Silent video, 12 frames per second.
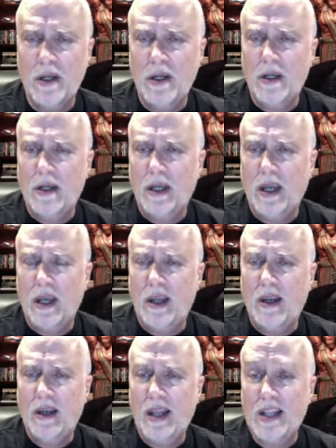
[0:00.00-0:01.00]

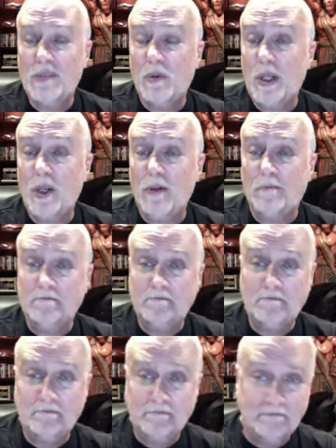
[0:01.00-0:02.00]
And that's what we do.
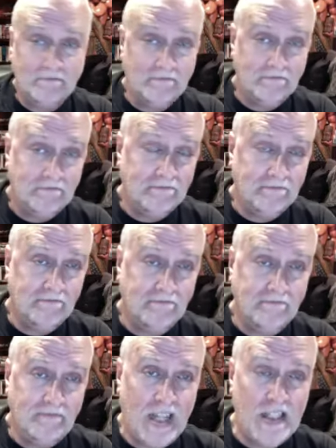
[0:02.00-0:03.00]

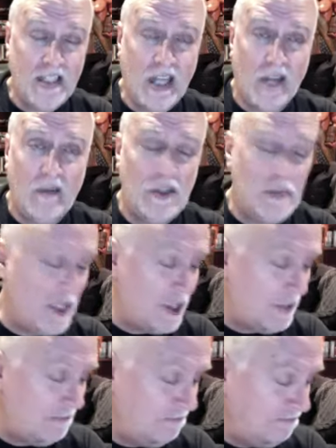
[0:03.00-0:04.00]
That's the elevator speech.